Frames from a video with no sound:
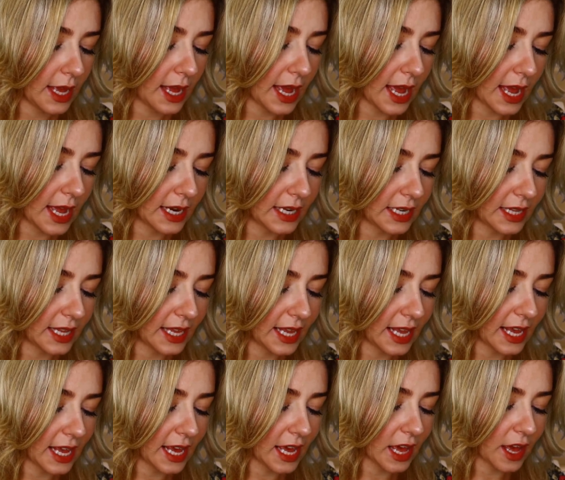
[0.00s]
and
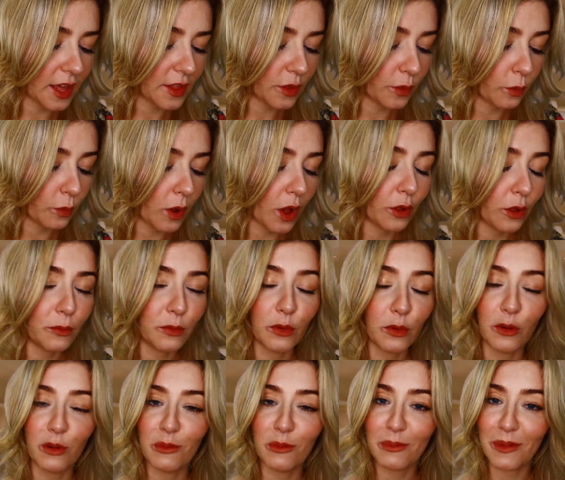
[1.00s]
the
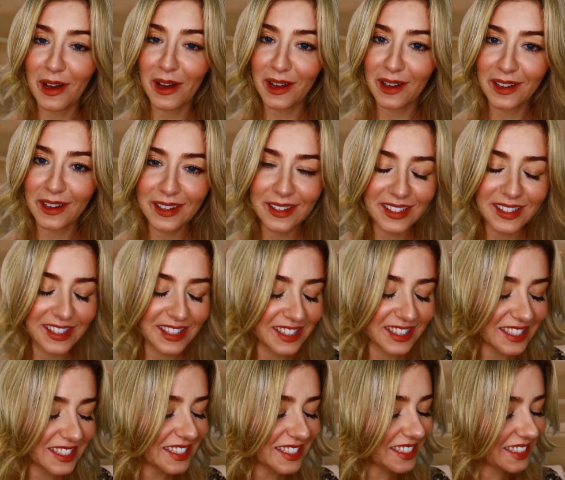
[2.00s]
whirlpool
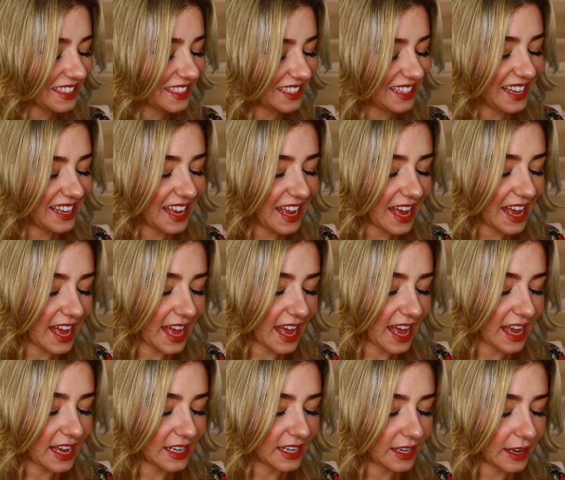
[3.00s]
baths,
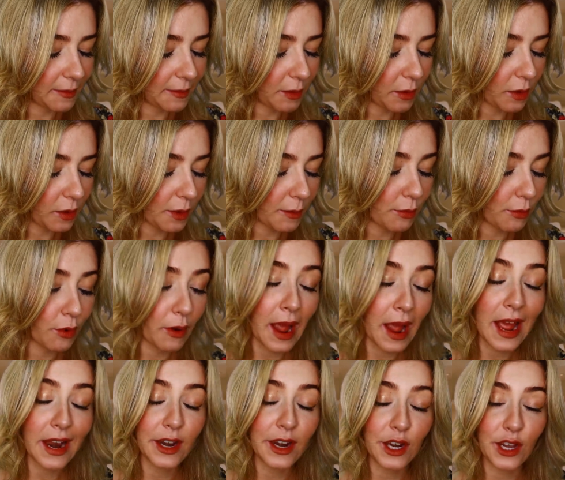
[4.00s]
and a
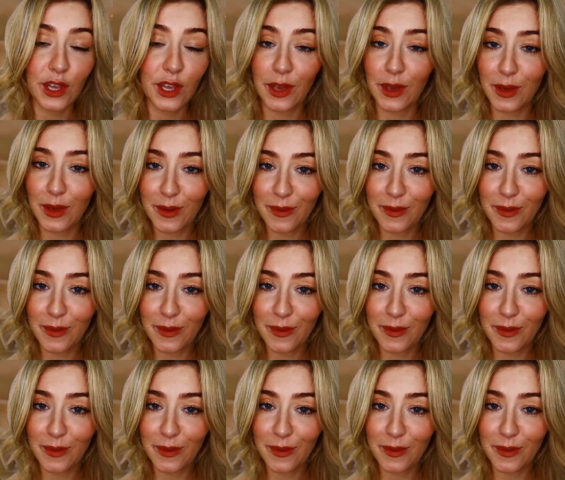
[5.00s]
brand new